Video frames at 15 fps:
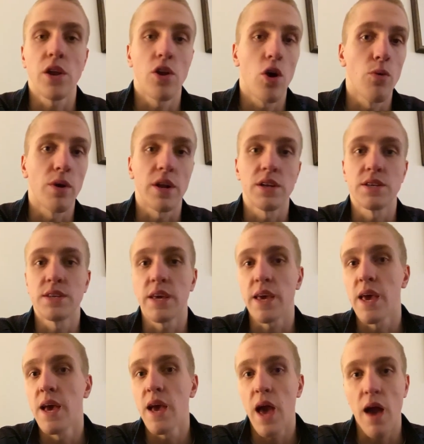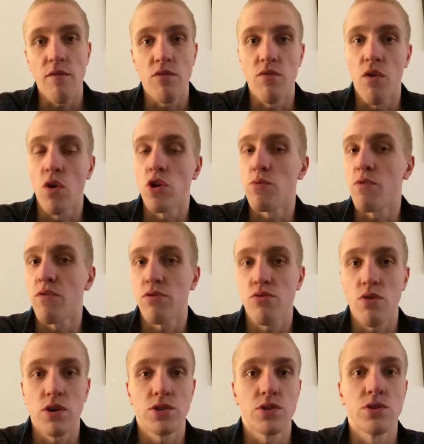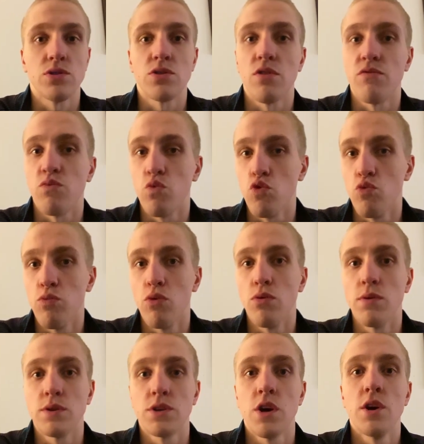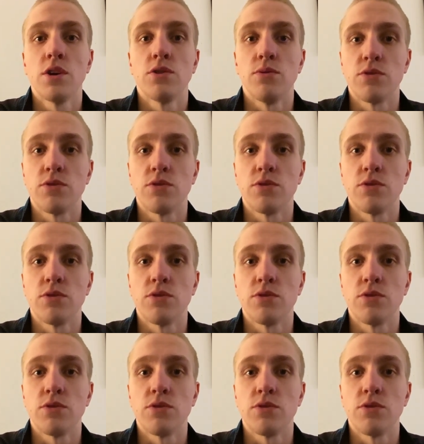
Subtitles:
You know we're going to see heavy volume of thrusters, of wall balls, so it's